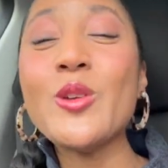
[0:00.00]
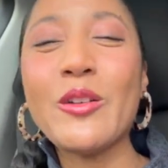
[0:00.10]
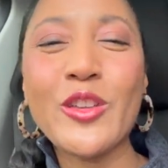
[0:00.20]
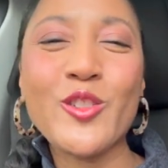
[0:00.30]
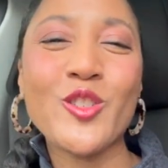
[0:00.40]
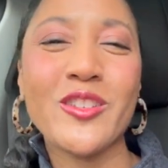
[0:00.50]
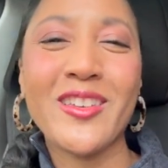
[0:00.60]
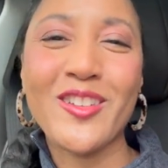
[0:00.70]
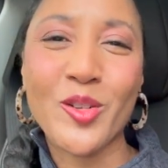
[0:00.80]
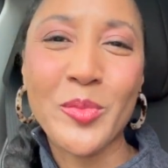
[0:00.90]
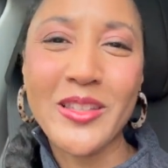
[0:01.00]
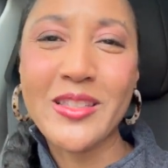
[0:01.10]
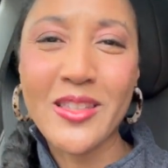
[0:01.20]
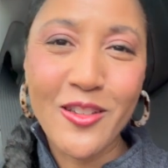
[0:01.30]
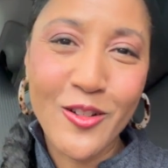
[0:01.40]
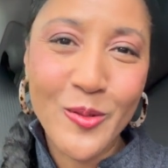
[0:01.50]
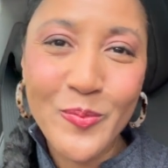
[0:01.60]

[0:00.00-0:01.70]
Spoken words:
you have ears to hear, please hear.